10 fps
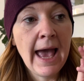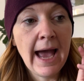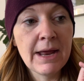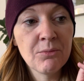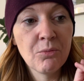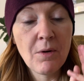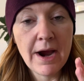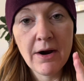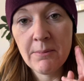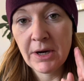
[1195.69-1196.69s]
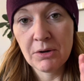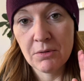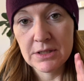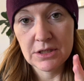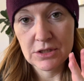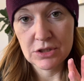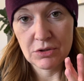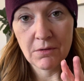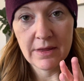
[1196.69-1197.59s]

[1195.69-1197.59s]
And where am I going to store